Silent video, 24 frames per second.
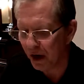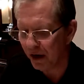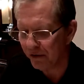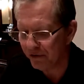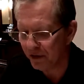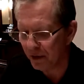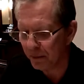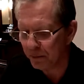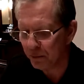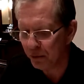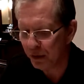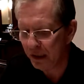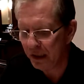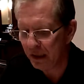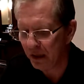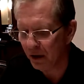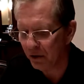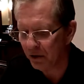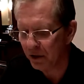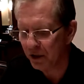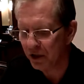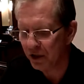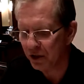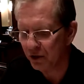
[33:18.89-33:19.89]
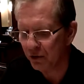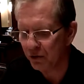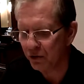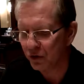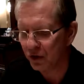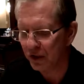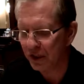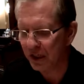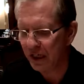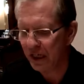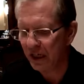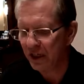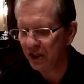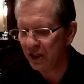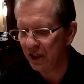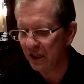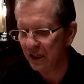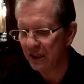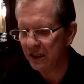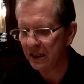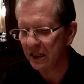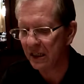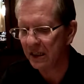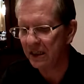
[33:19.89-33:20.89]
of the pre Lotus Sutra
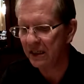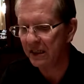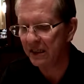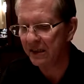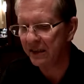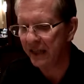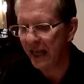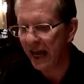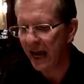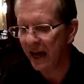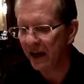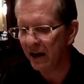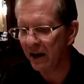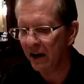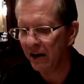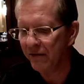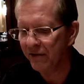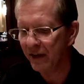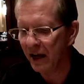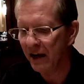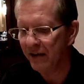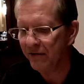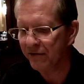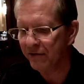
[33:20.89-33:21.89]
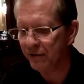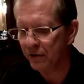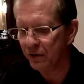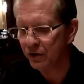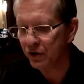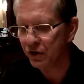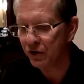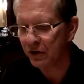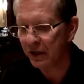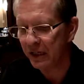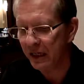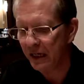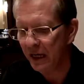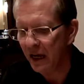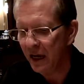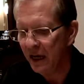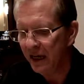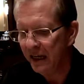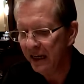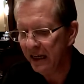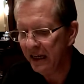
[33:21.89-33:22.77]
teachings is that of a virtually